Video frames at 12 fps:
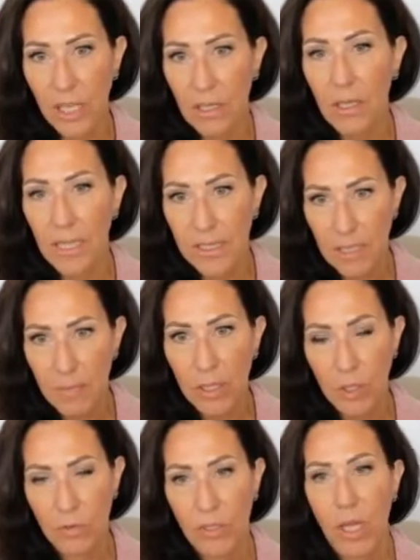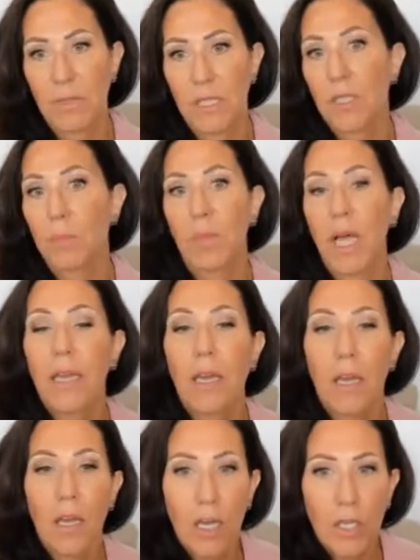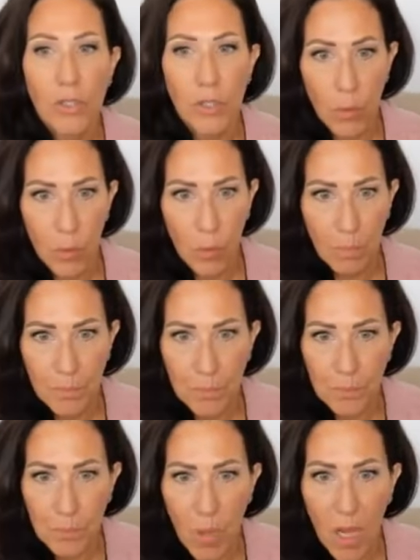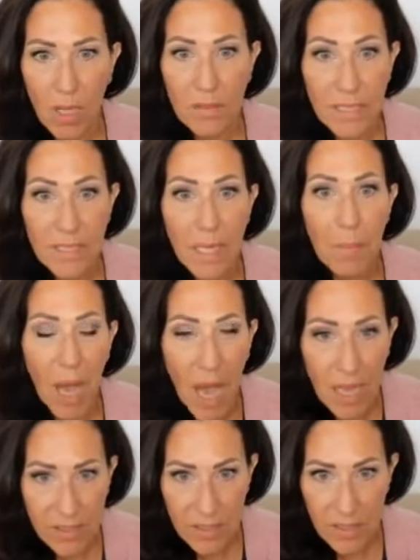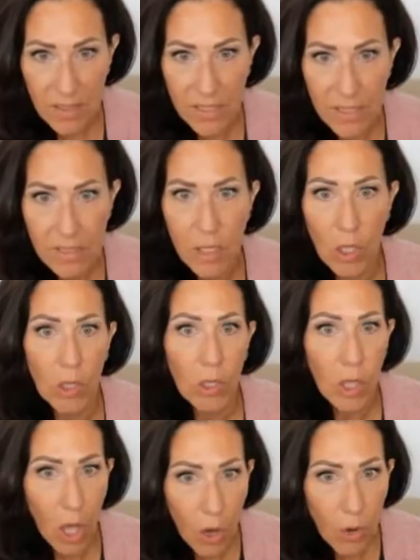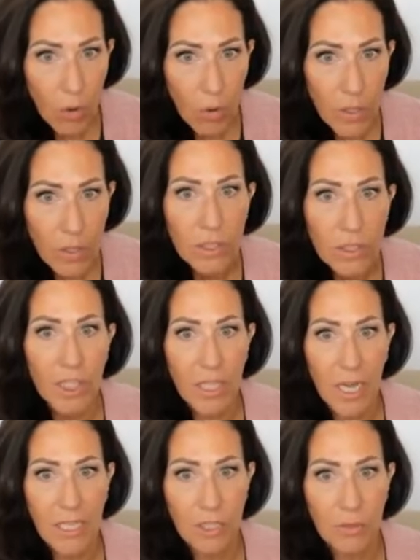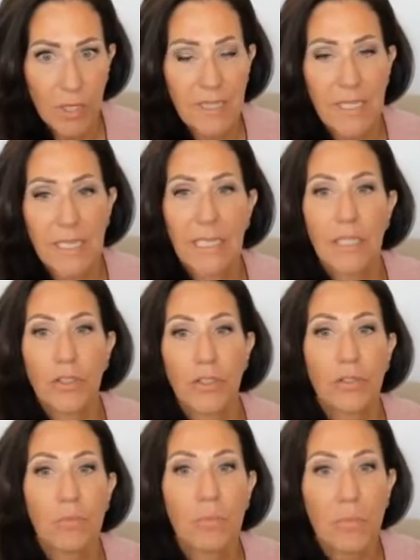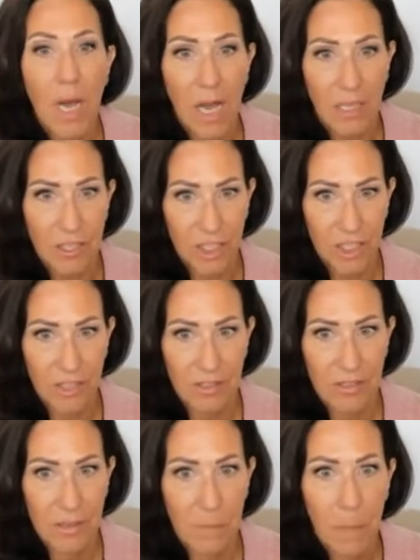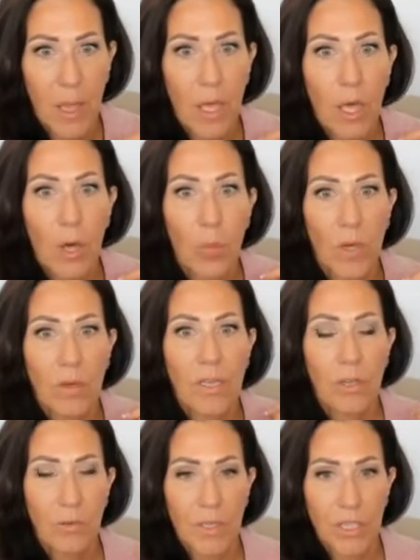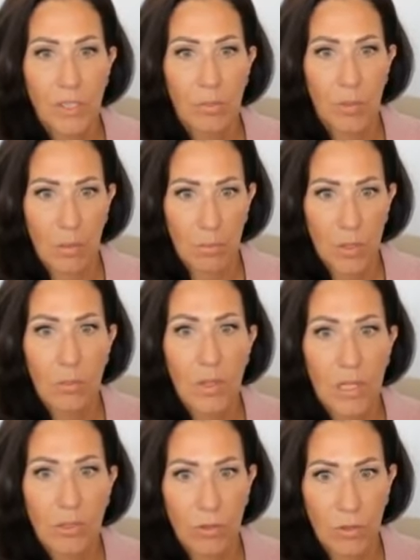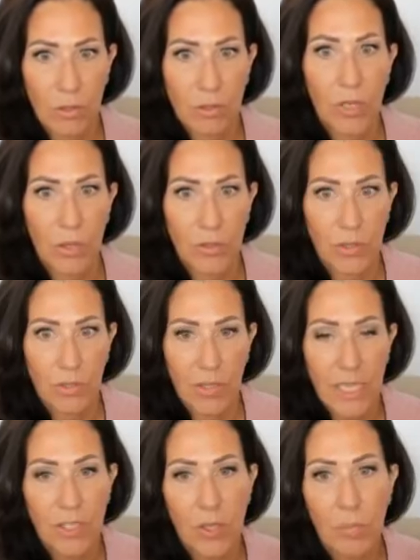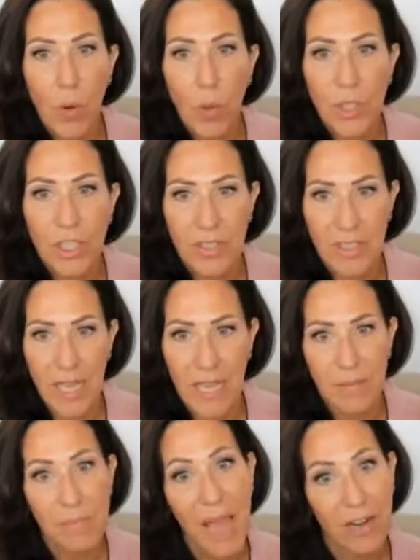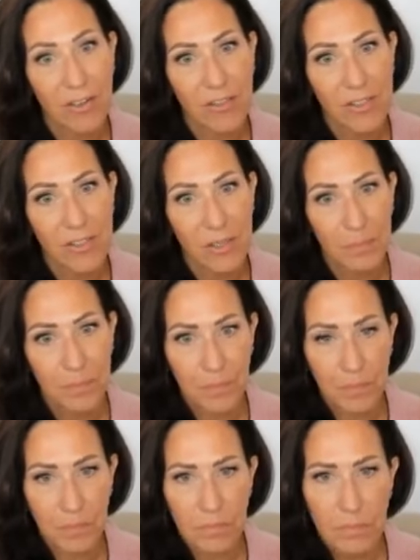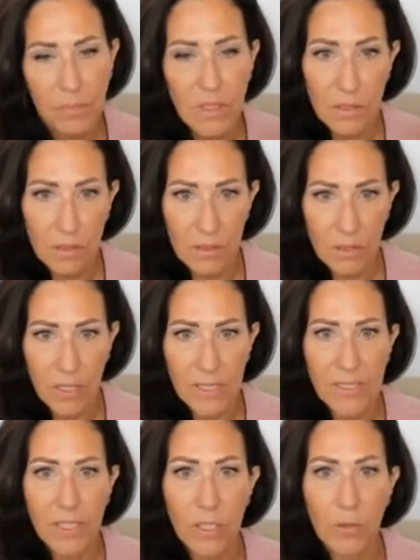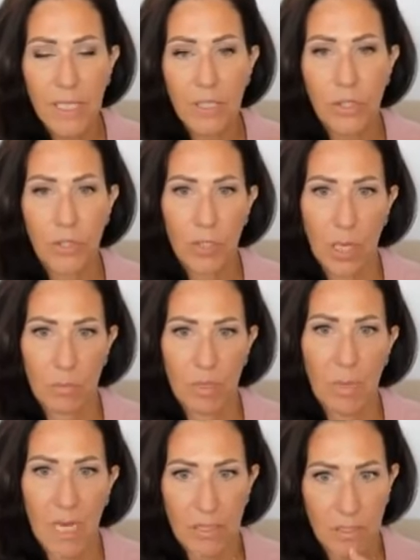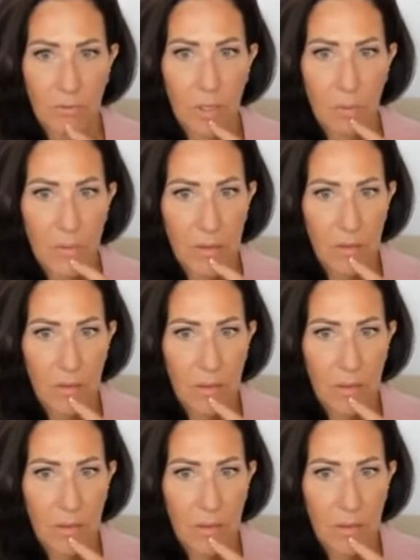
glycemic load comes into play. So while al dente pasta is low GI choice, eating too much will increase your blood glucose, okay? So portion size matters. So let's say you eat 2 cups of pasta for a meal.